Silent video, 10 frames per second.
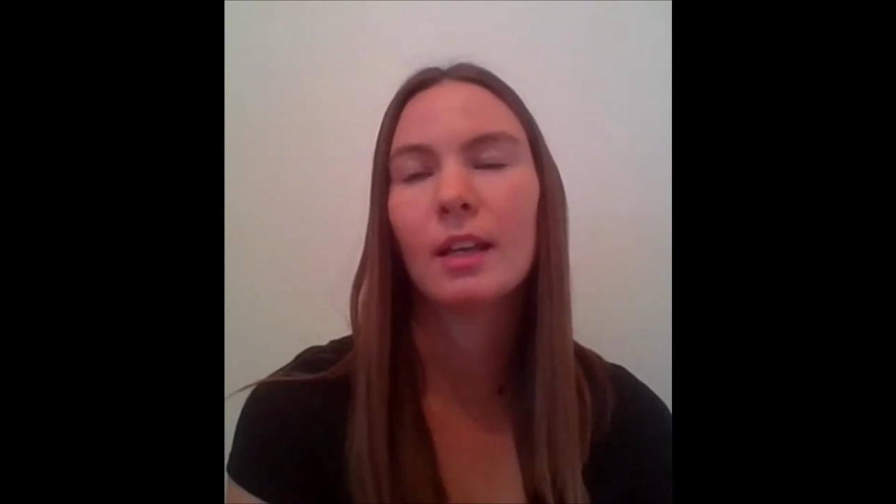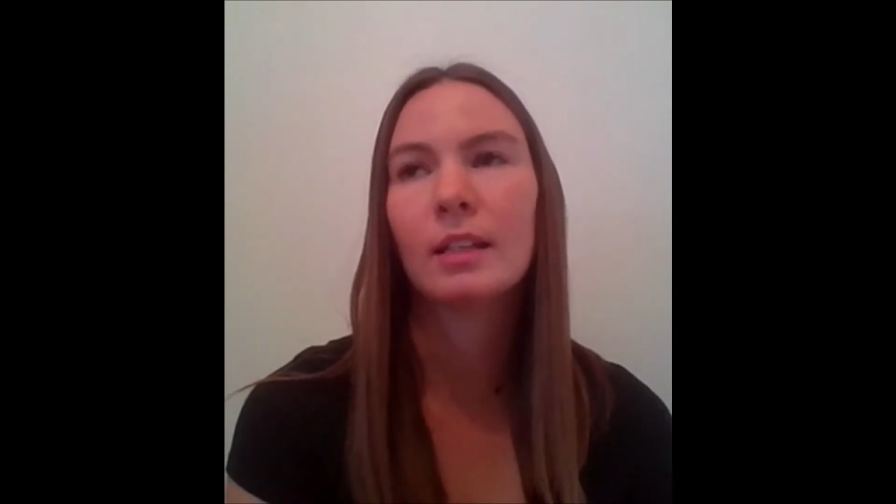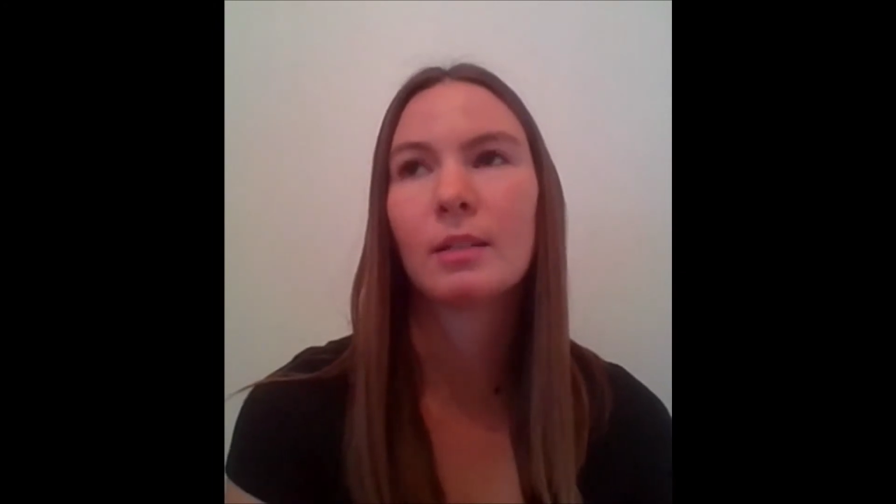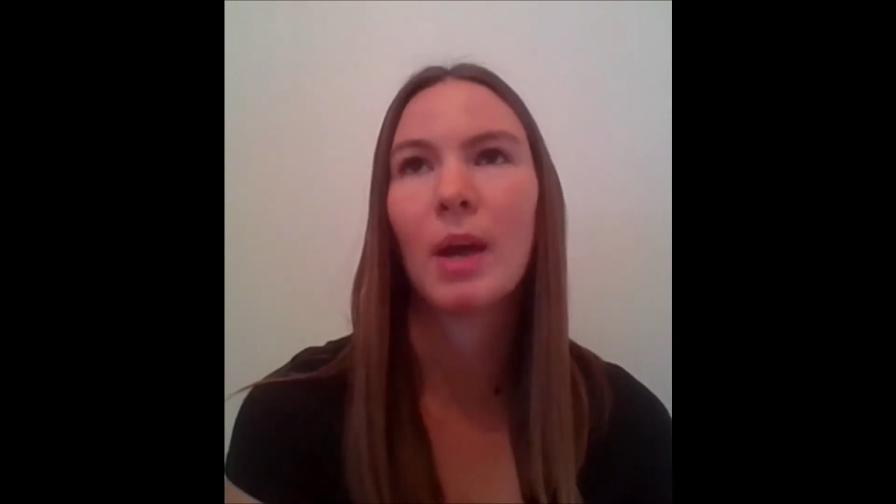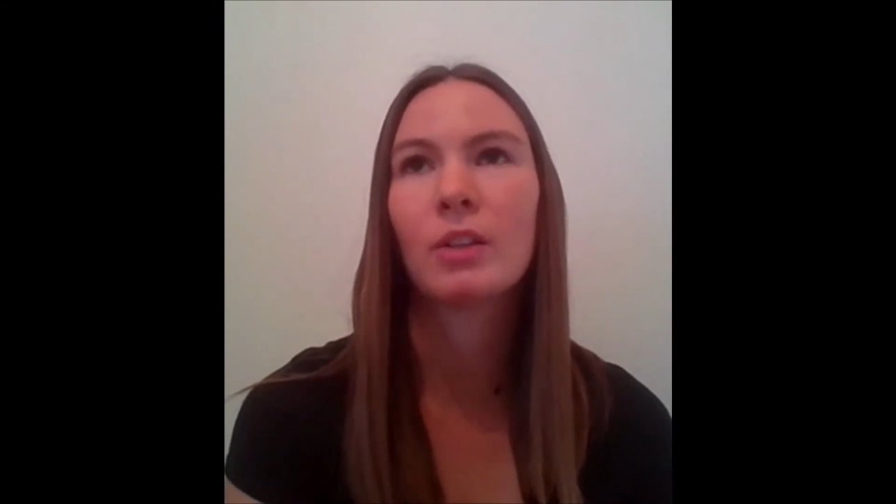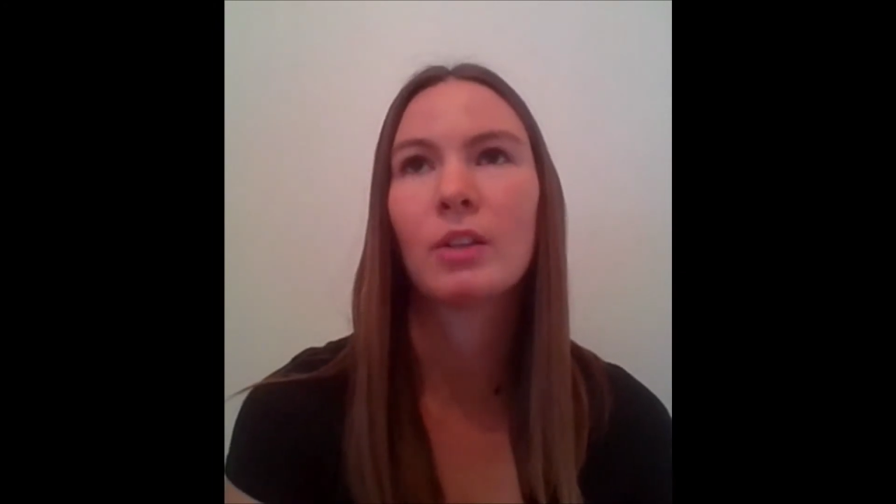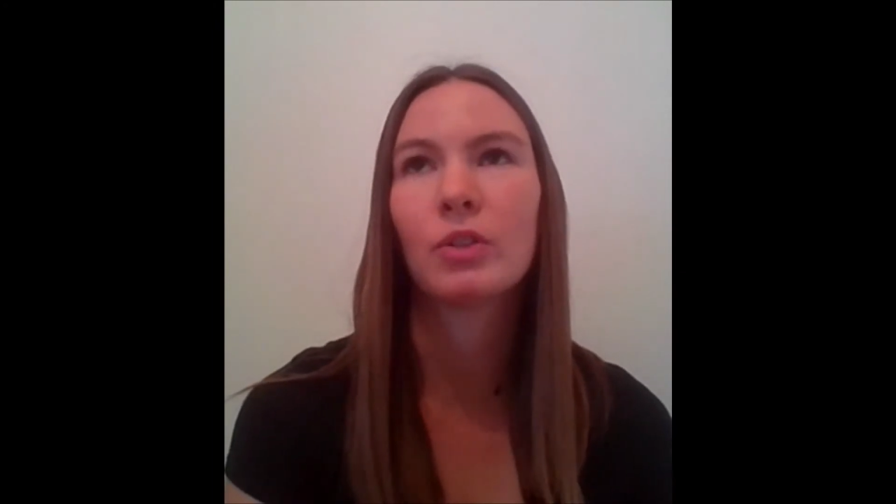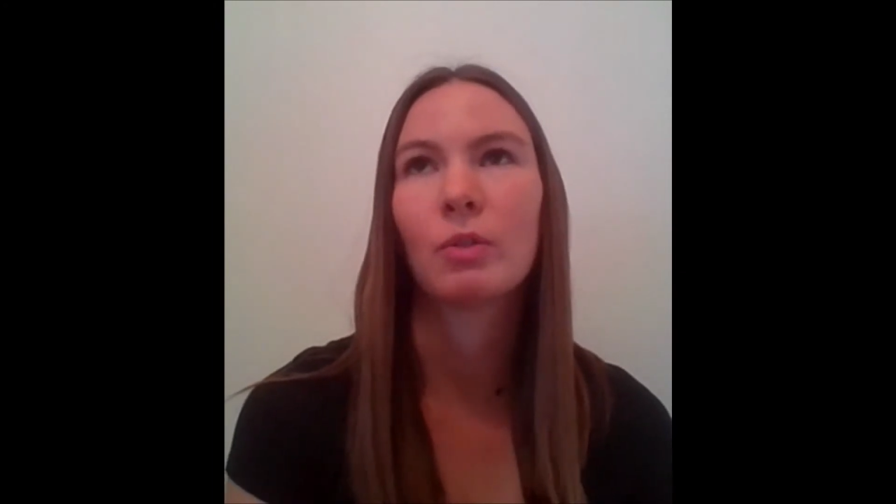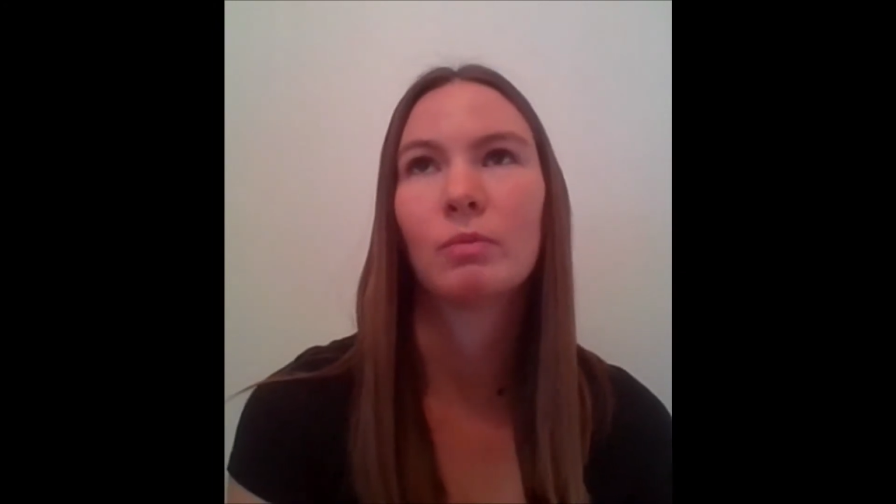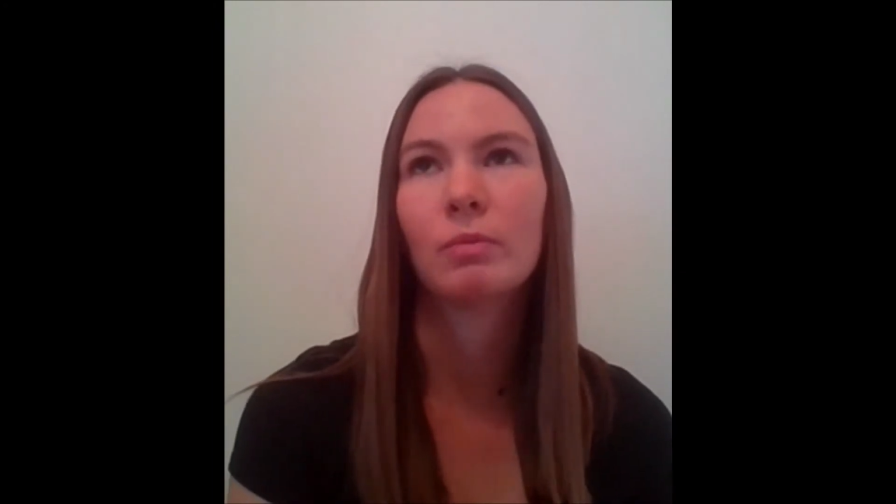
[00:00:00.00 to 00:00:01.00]
it
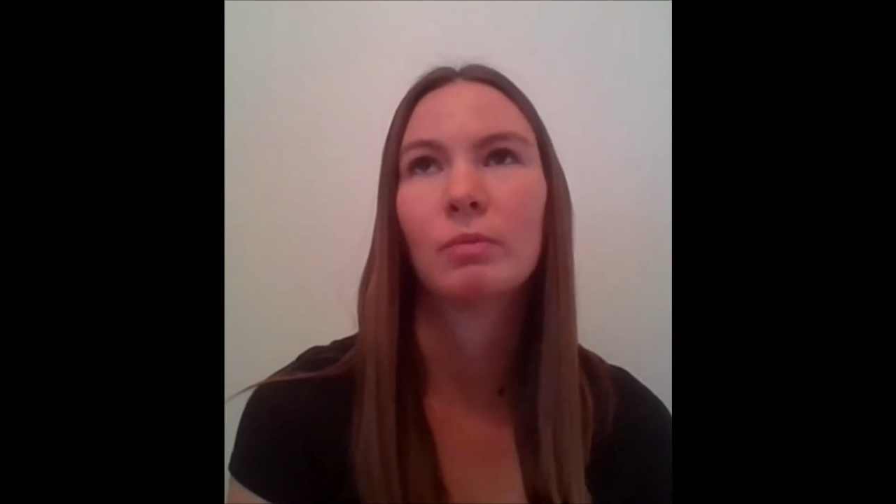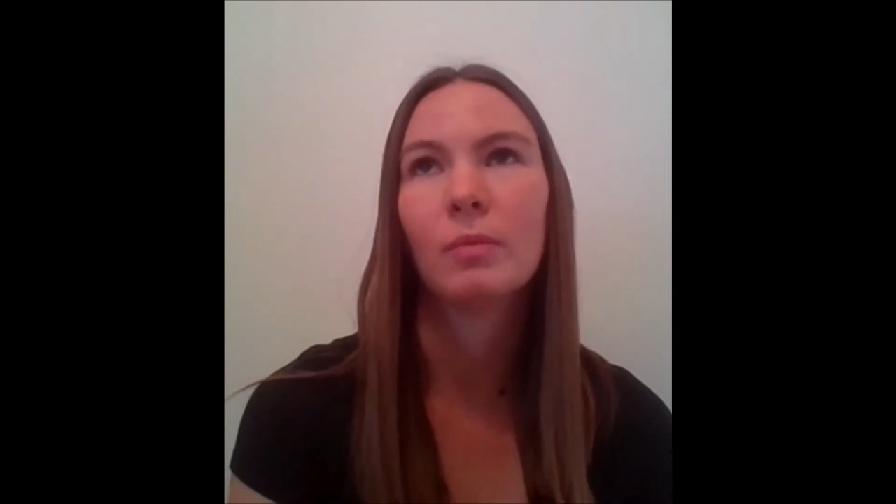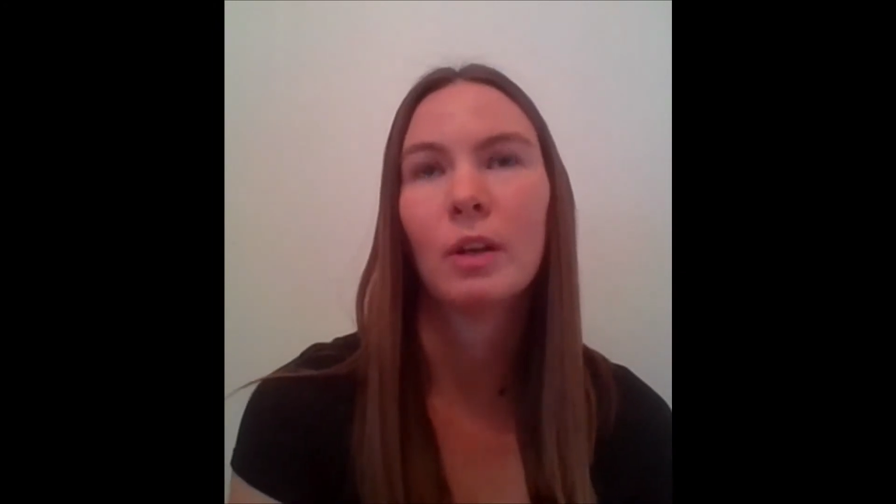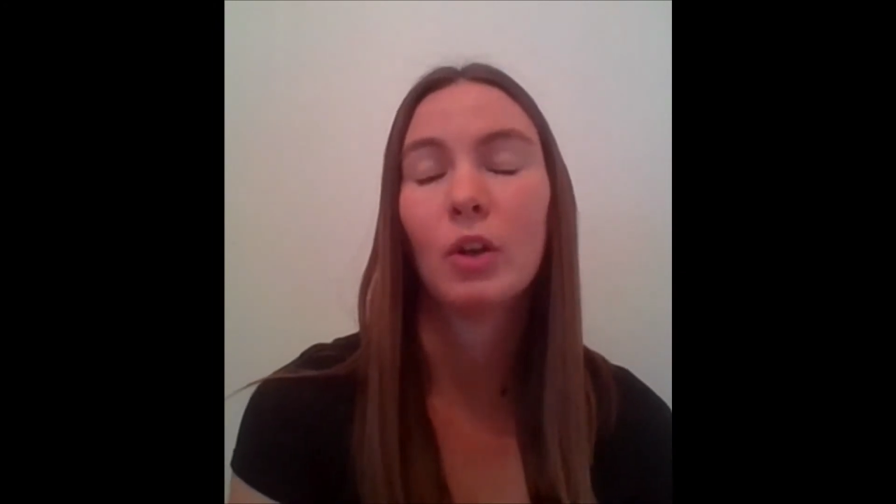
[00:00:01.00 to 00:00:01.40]
depends on